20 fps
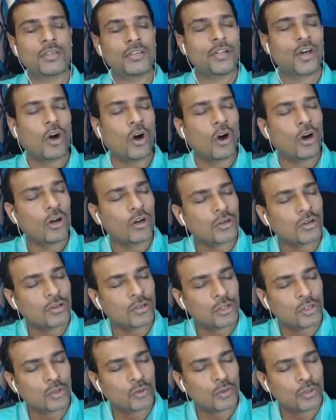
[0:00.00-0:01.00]
or
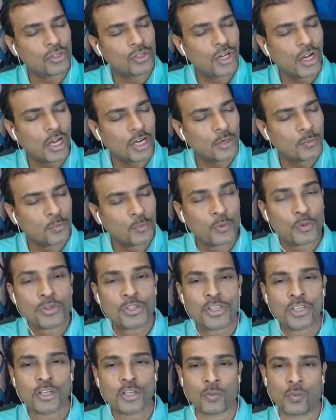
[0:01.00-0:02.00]
don't try to
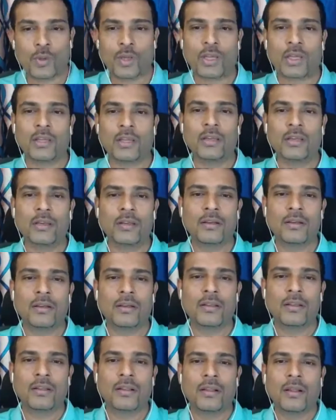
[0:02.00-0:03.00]
push it away.
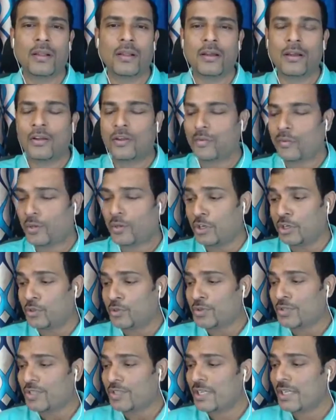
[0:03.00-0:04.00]
When you
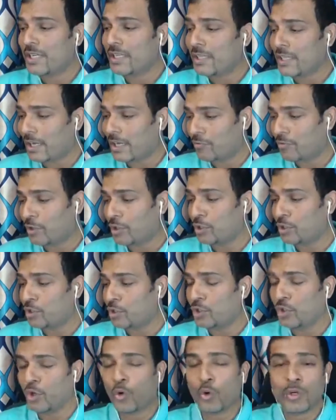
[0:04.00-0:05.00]
see that, when you
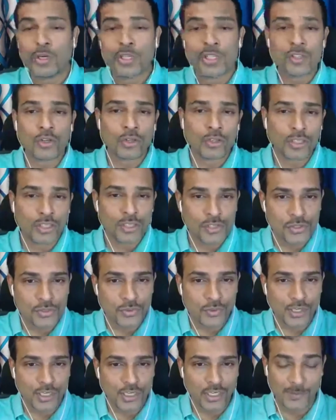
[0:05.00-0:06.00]
notice on the
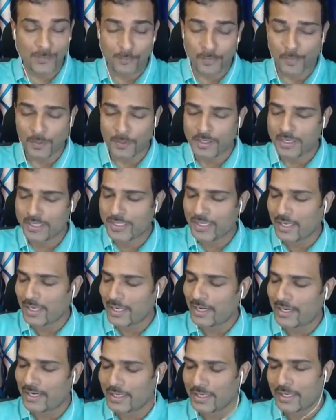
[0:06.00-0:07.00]
stream, just
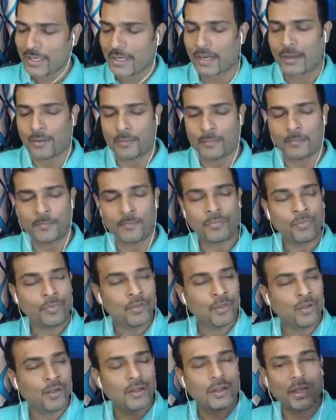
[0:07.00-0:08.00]
let it come
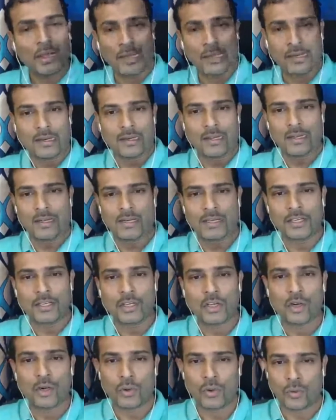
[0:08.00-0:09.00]
and let it
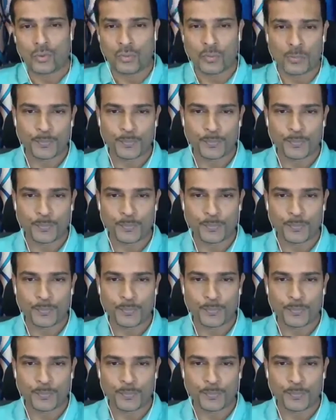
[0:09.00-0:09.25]
go.